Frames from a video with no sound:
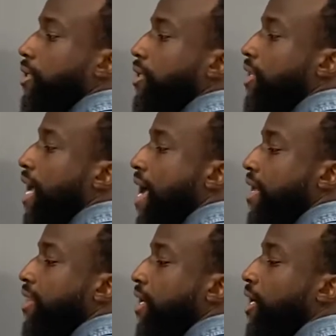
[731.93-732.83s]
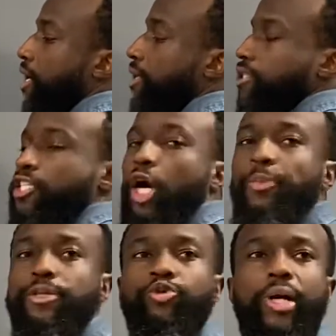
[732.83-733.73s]
the, the slope
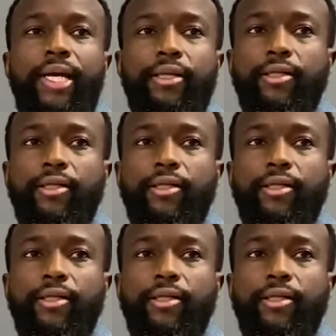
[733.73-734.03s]
is what?